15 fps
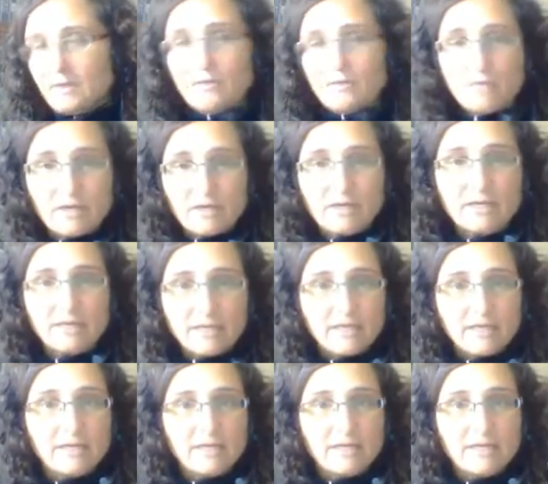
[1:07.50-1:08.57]
what are the
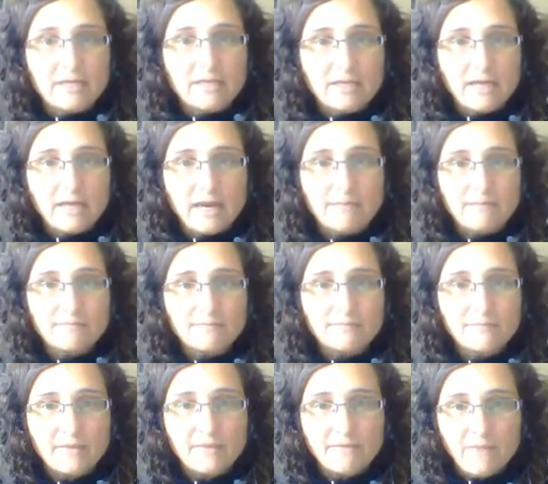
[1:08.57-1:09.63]
key
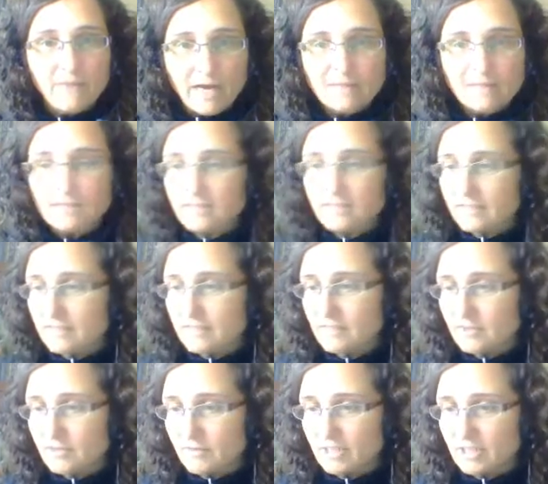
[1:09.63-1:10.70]
factors in the
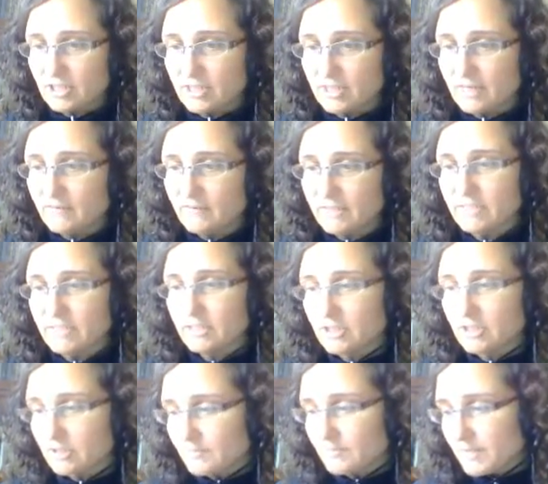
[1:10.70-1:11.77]
situation that we
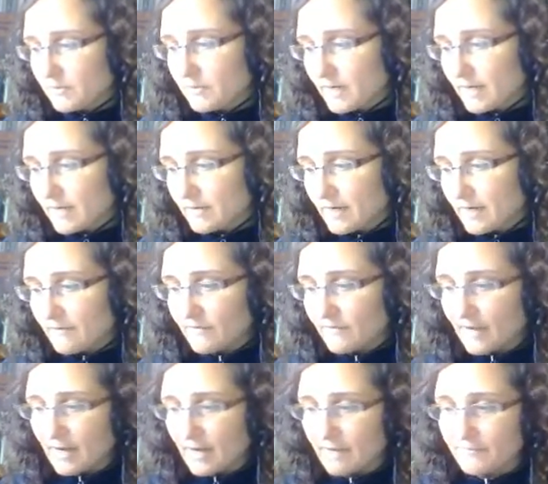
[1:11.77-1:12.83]
should be aware of.
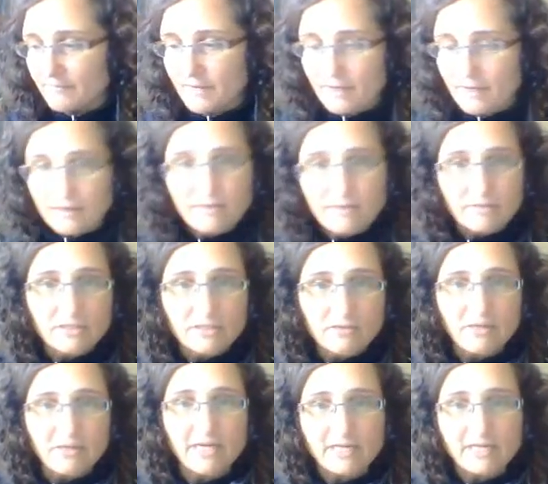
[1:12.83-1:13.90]
I thought it was
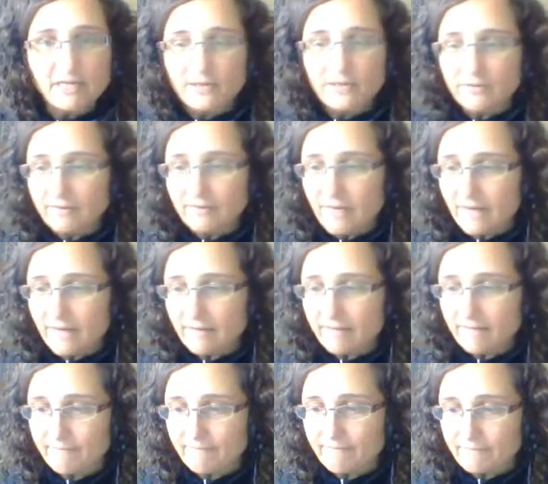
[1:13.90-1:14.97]
great that you then
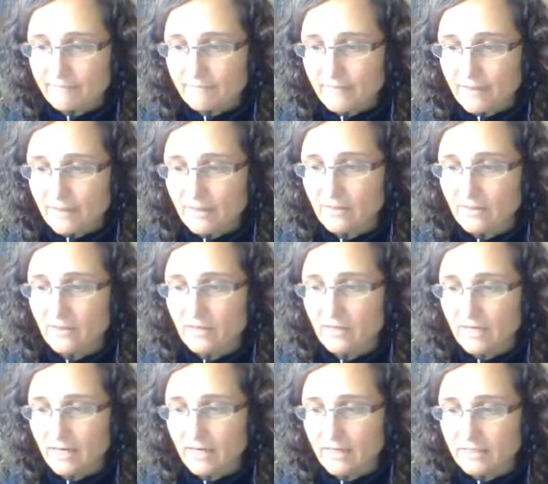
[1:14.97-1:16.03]
look
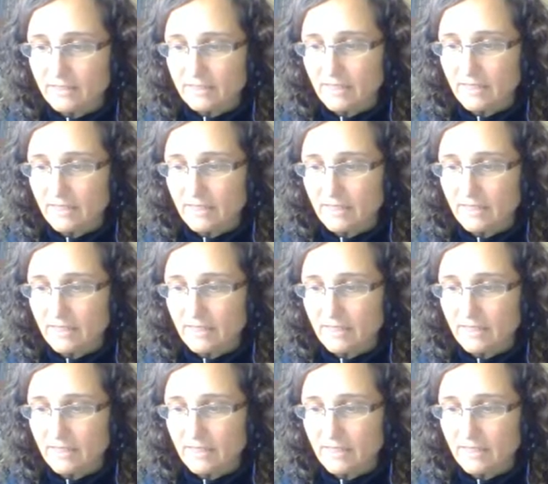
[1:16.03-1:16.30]
at